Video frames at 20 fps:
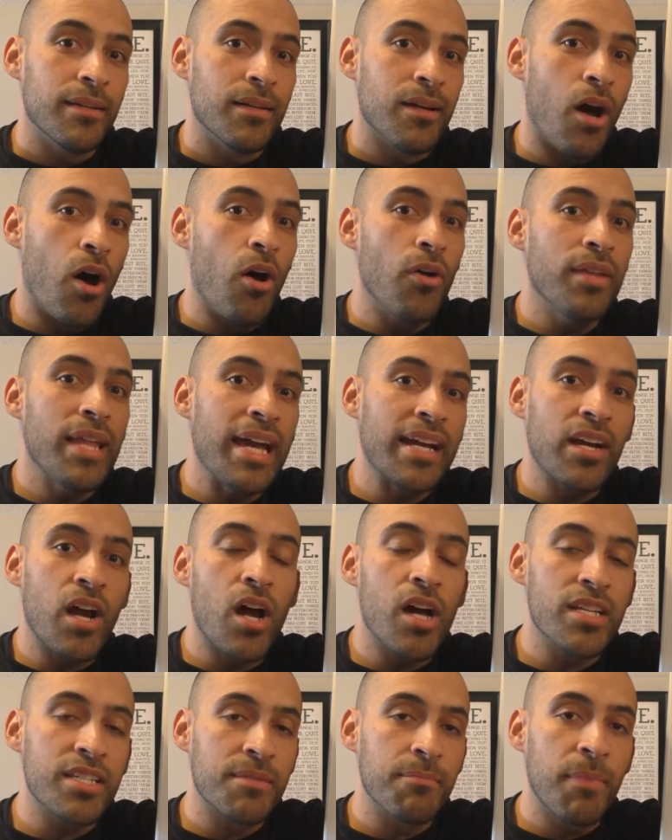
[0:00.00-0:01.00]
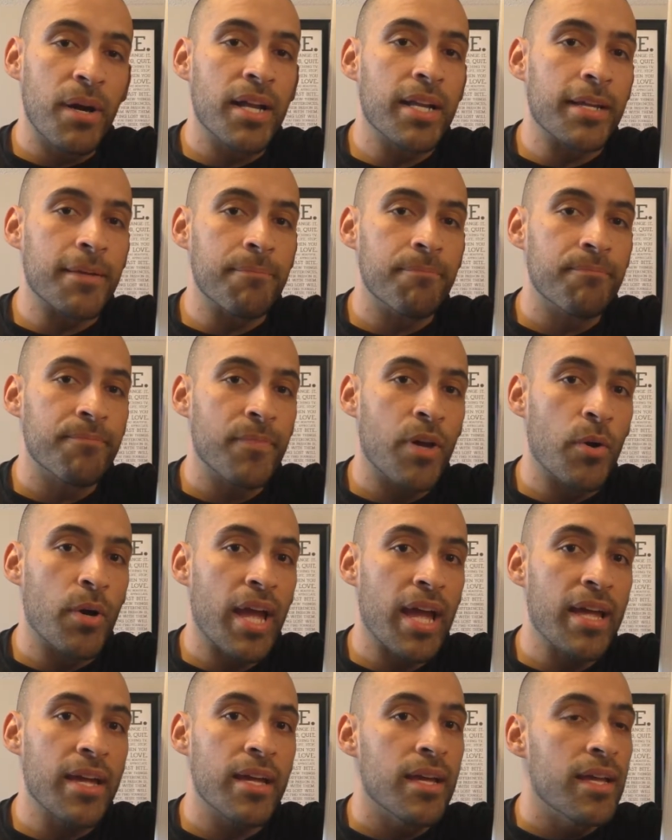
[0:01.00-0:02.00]
All that costs money,
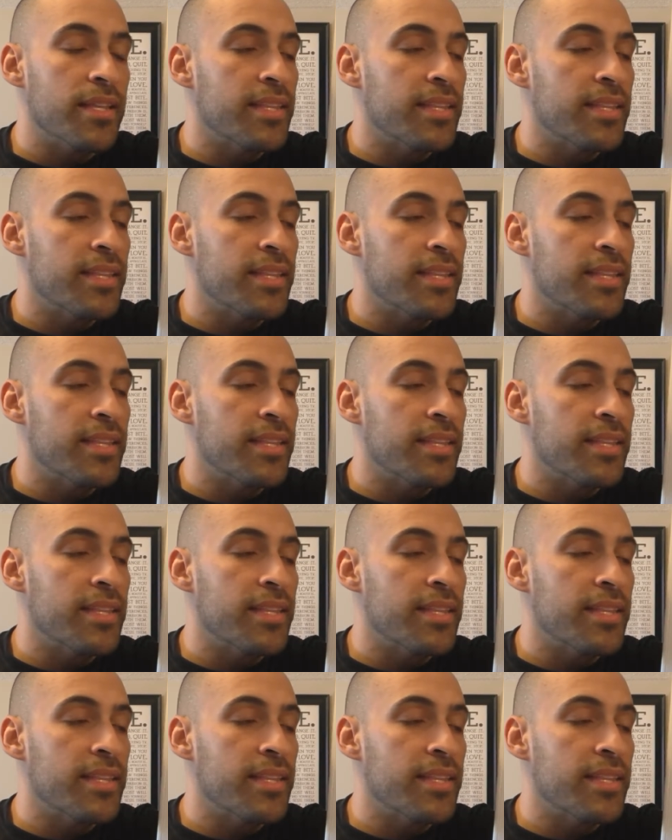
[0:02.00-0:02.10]
okay?